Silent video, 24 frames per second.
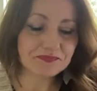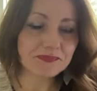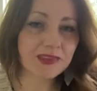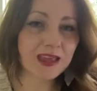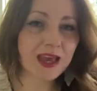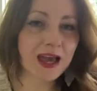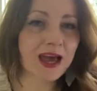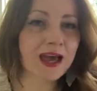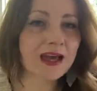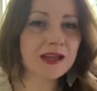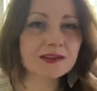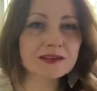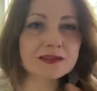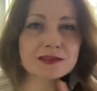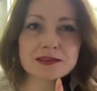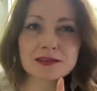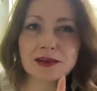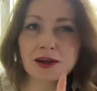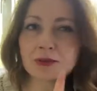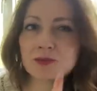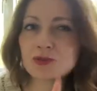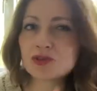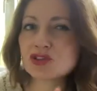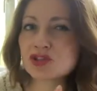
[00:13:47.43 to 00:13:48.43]

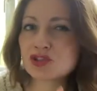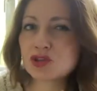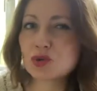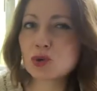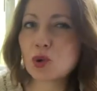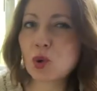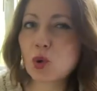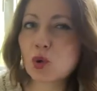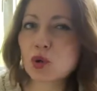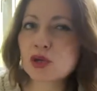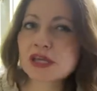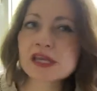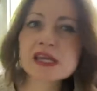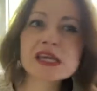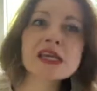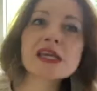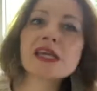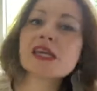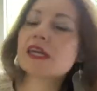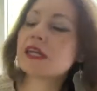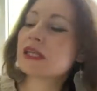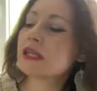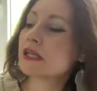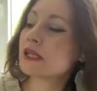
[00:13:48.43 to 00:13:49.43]
I'm shoehorning it
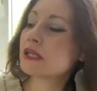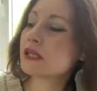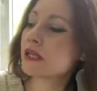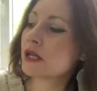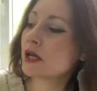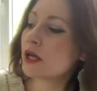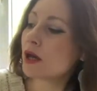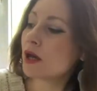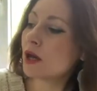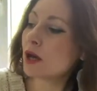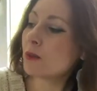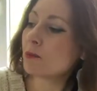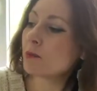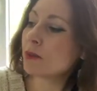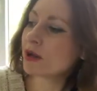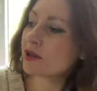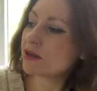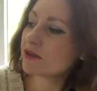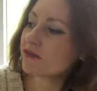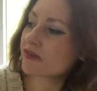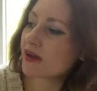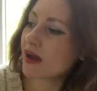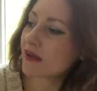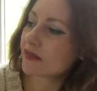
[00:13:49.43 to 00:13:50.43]
in by the
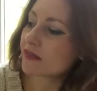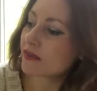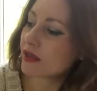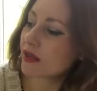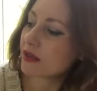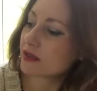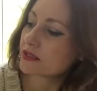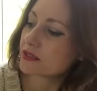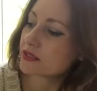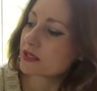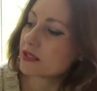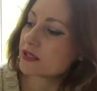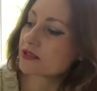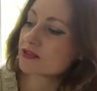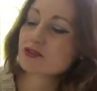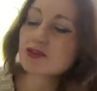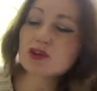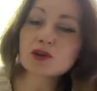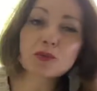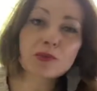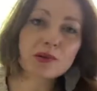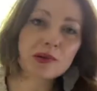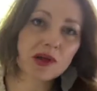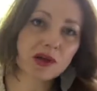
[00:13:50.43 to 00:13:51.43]
fact that it's got
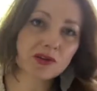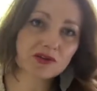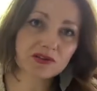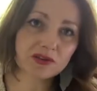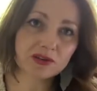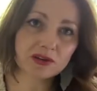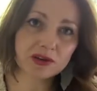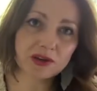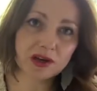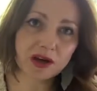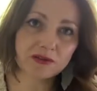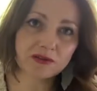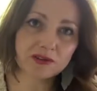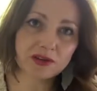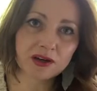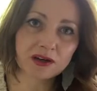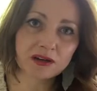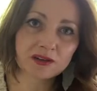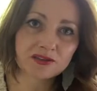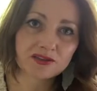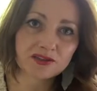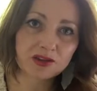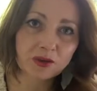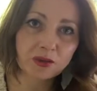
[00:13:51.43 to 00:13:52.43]
a plant on the cover,
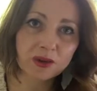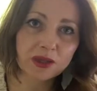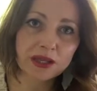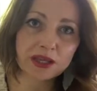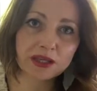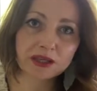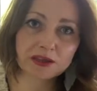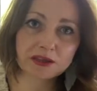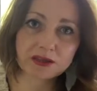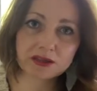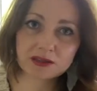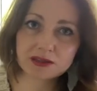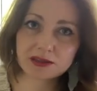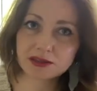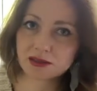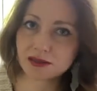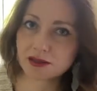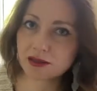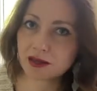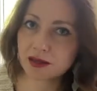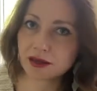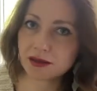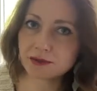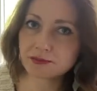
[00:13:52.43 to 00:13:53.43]
so it could
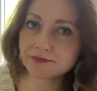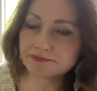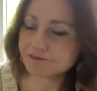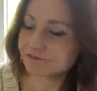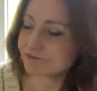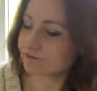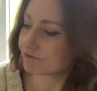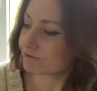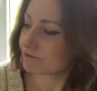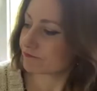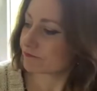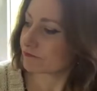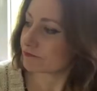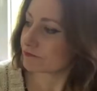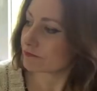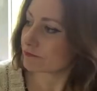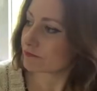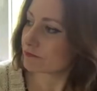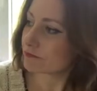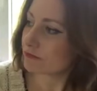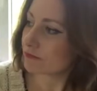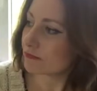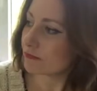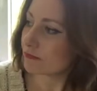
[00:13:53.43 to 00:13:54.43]

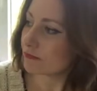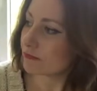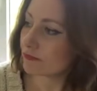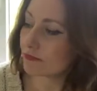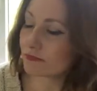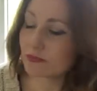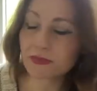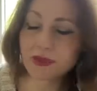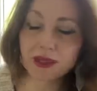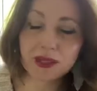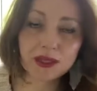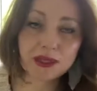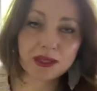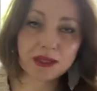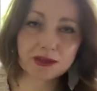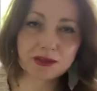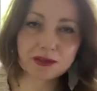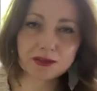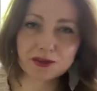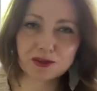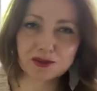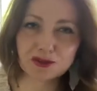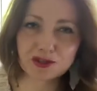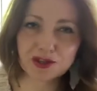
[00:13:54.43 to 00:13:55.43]

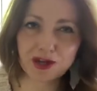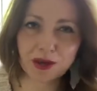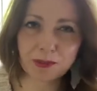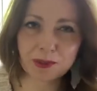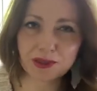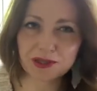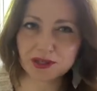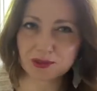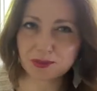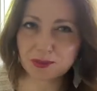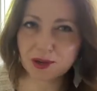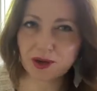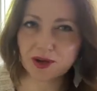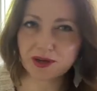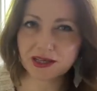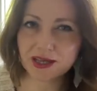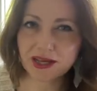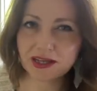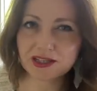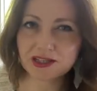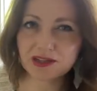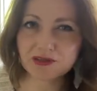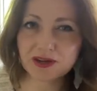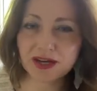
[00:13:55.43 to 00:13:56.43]
come under the plant
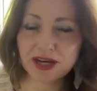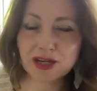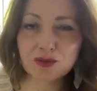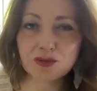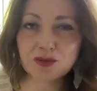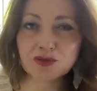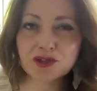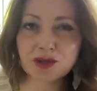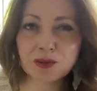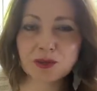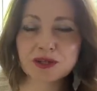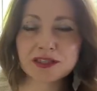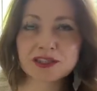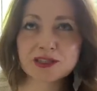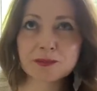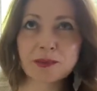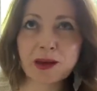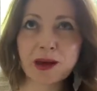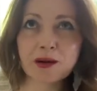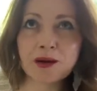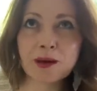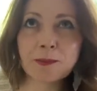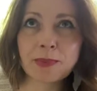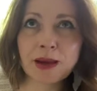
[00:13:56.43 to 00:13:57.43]
category. And also it's
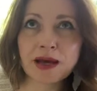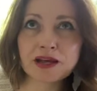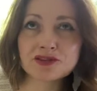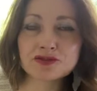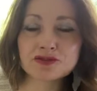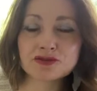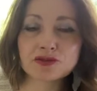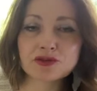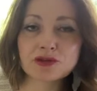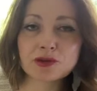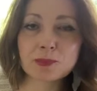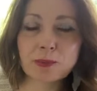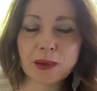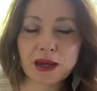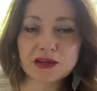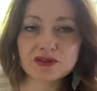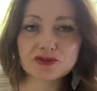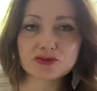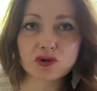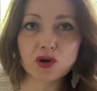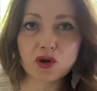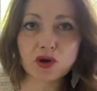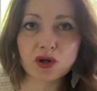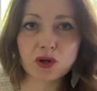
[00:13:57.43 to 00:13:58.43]
about the Bass
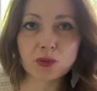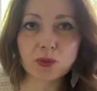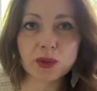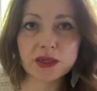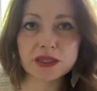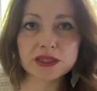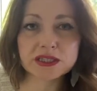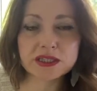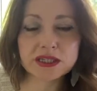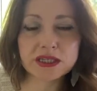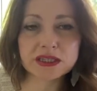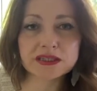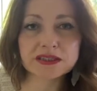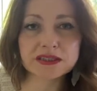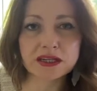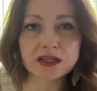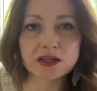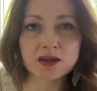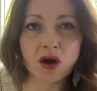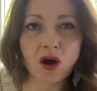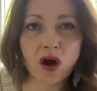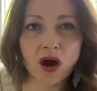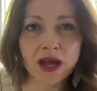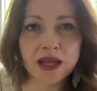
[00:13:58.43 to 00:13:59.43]
Rock, which is an
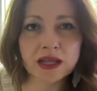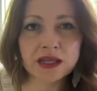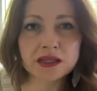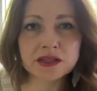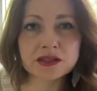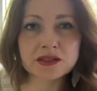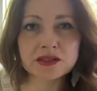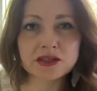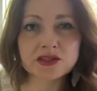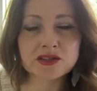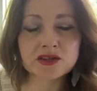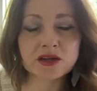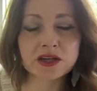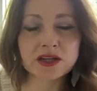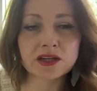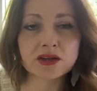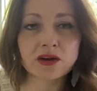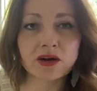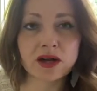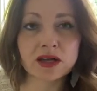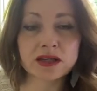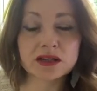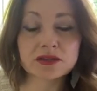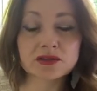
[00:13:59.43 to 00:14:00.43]
island, a tiny
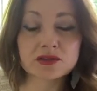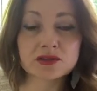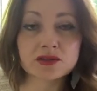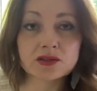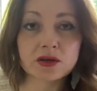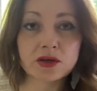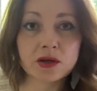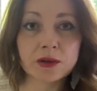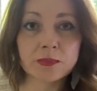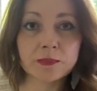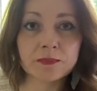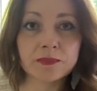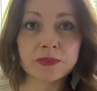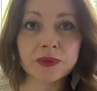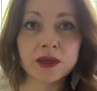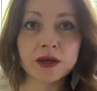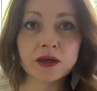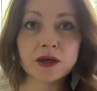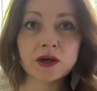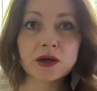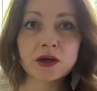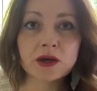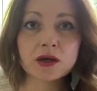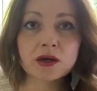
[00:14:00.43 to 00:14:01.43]
island
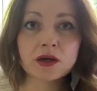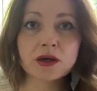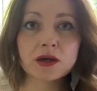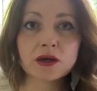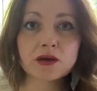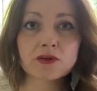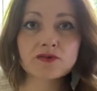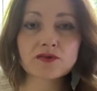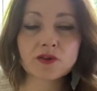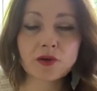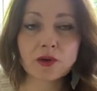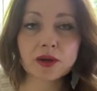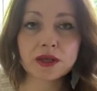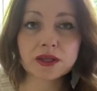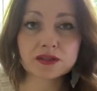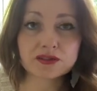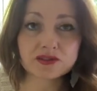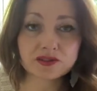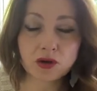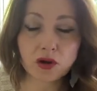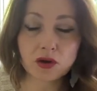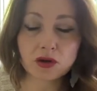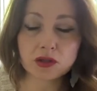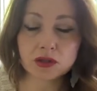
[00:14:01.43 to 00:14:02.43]
in
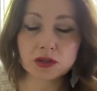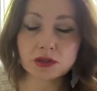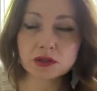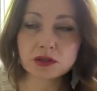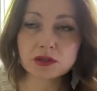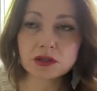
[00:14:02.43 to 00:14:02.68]
Scotland.